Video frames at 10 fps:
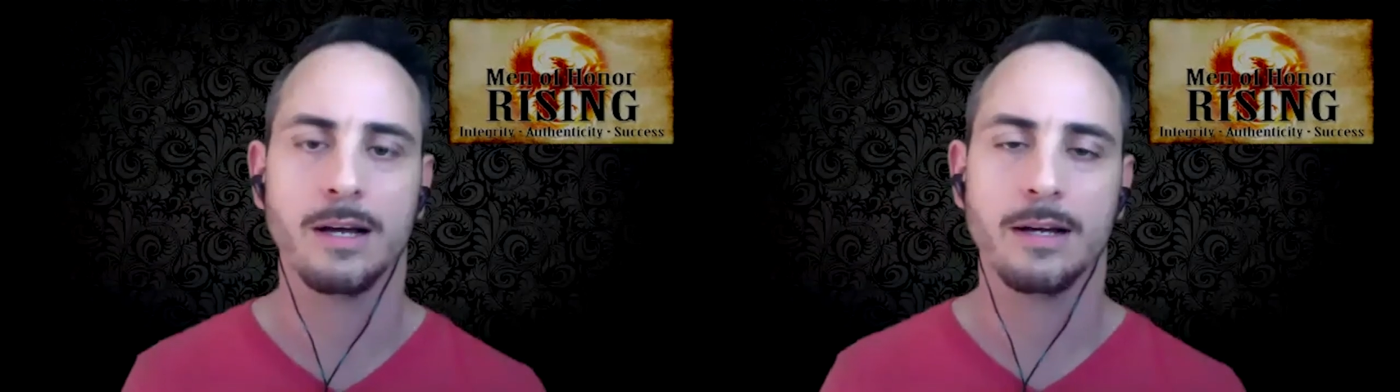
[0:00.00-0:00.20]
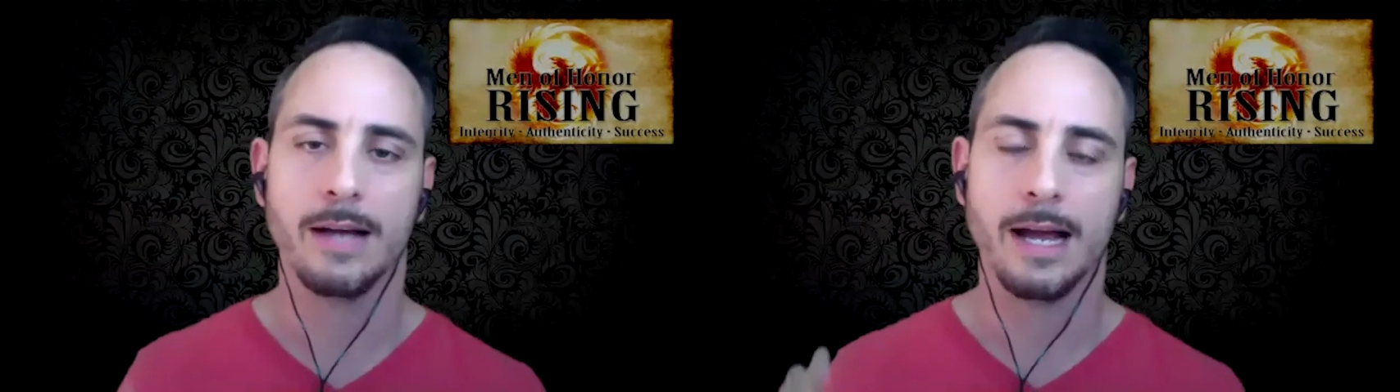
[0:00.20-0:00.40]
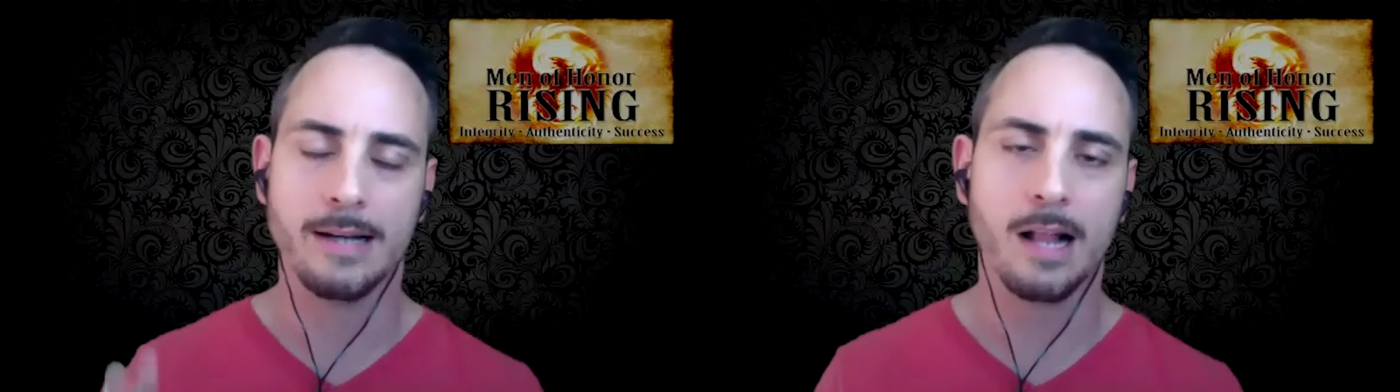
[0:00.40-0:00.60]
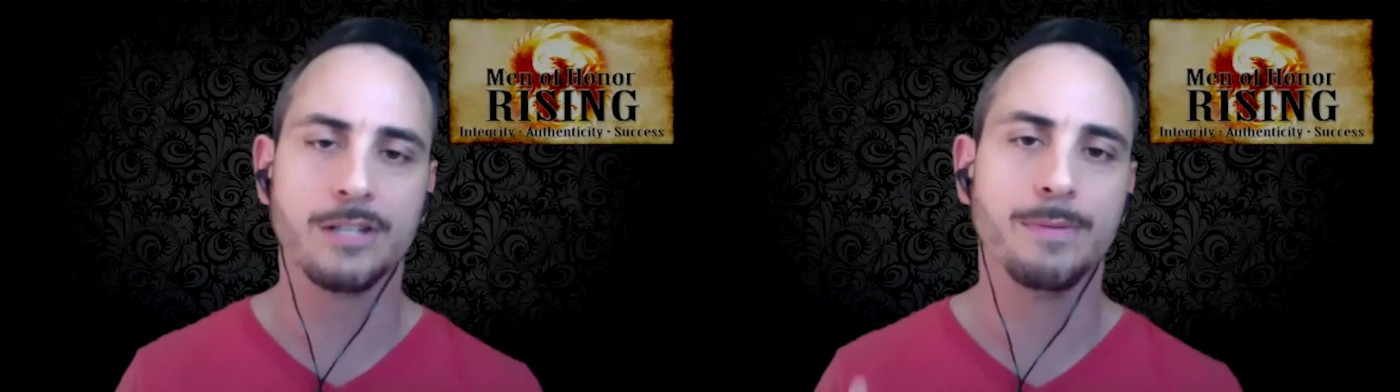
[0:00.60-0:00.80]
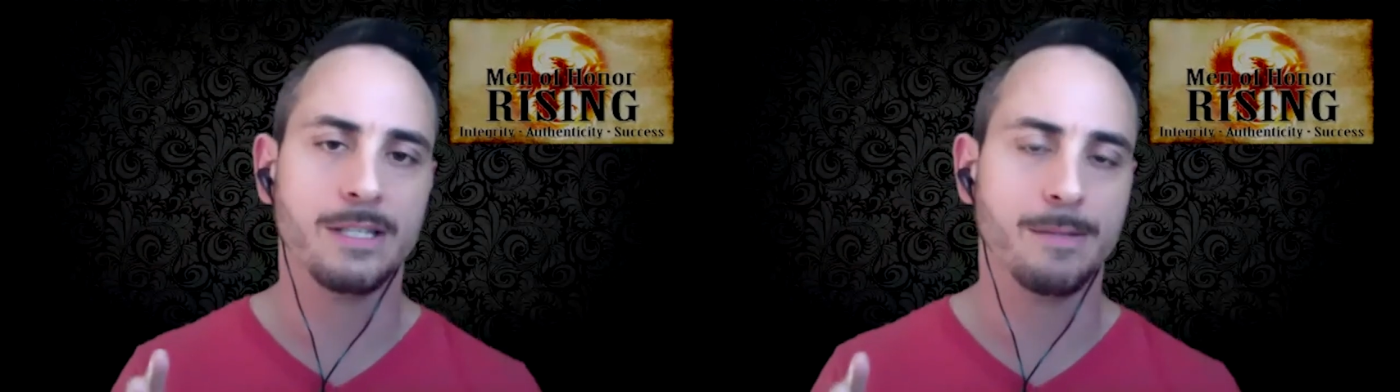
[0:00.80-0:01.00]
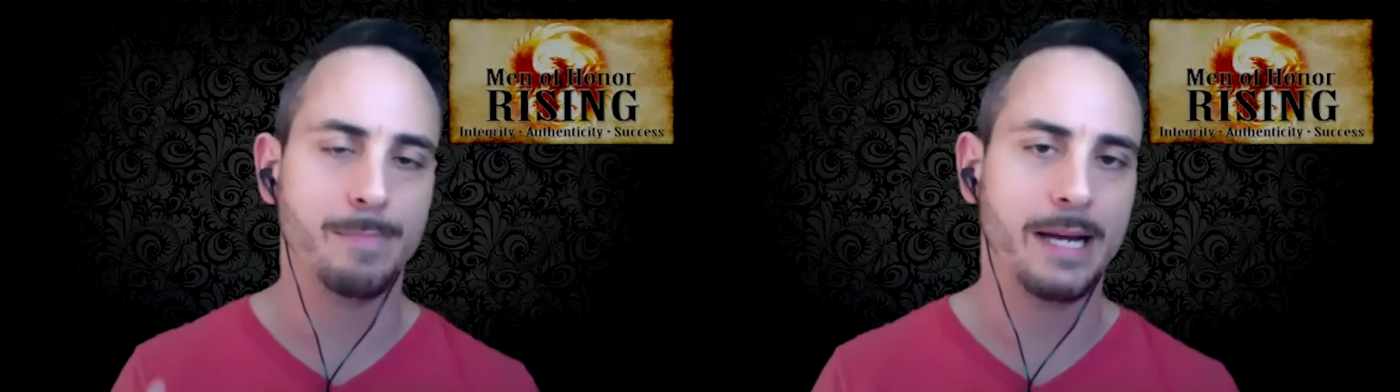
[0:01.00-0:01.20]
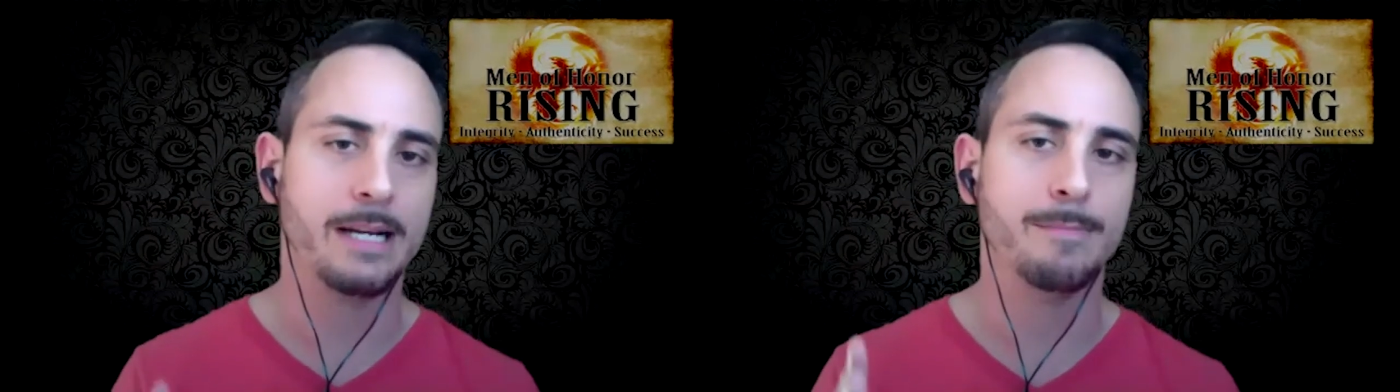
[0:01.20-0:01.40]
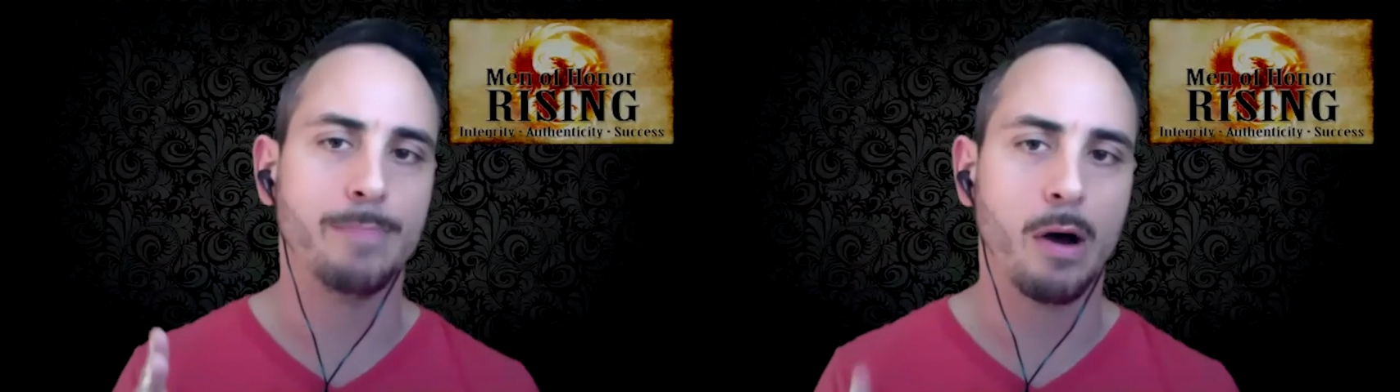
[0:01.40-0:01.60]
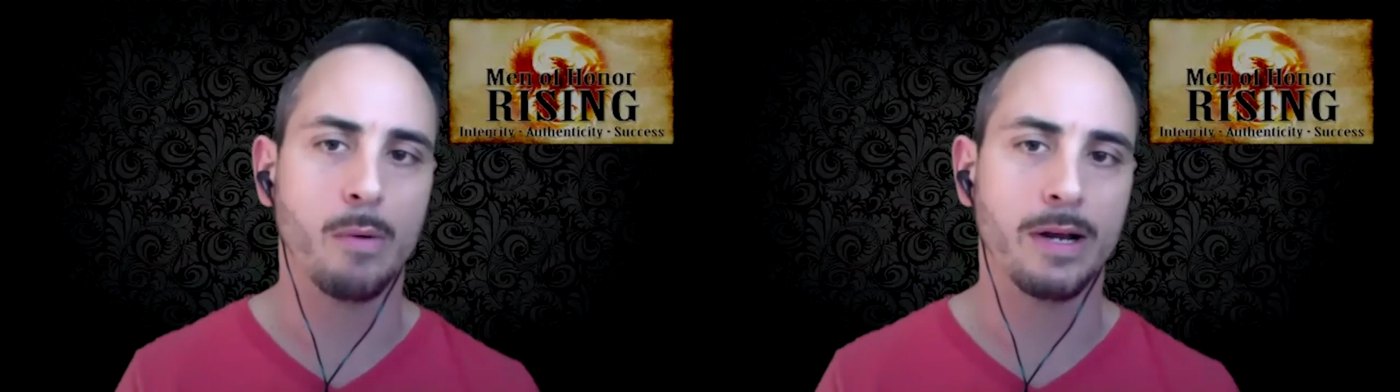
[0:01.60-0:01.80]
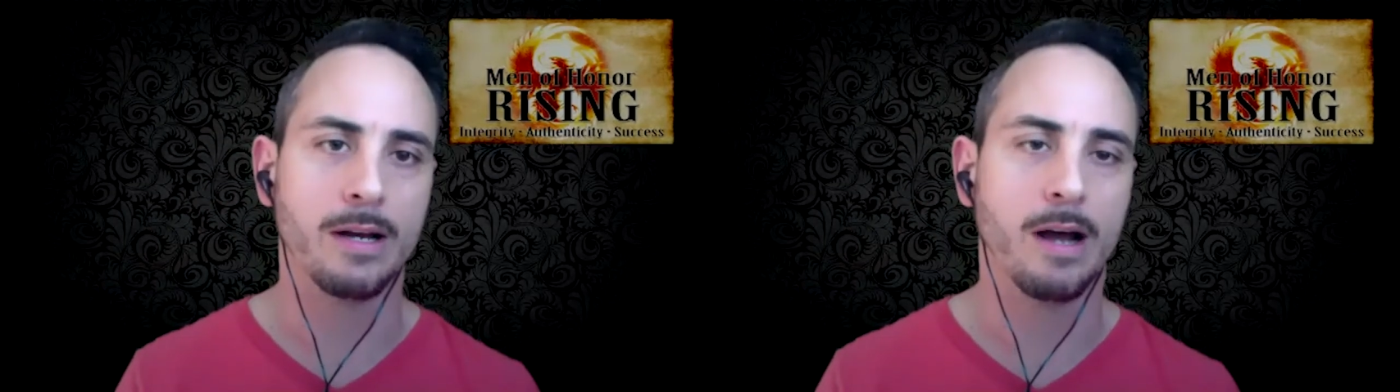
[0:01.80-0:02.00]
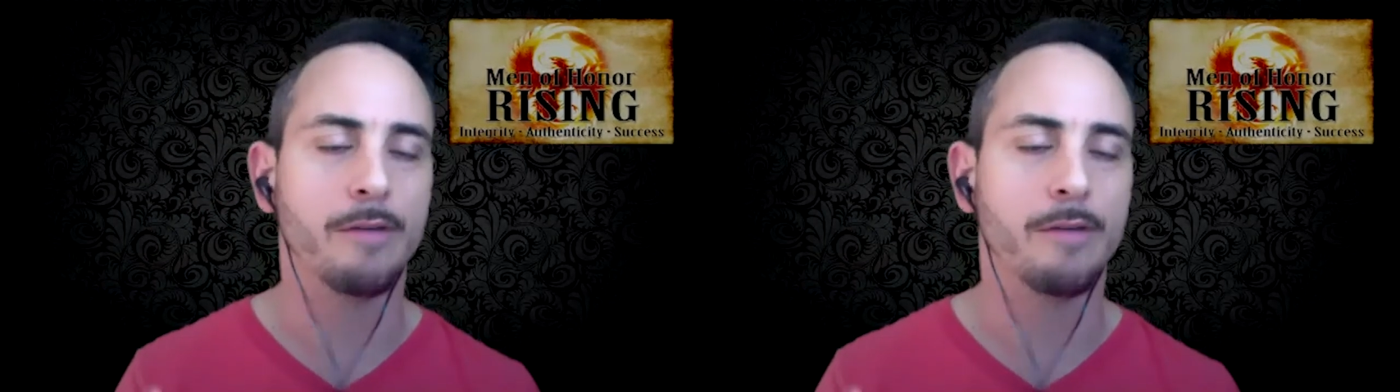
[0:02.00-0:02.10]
Acknowledgement is a big component of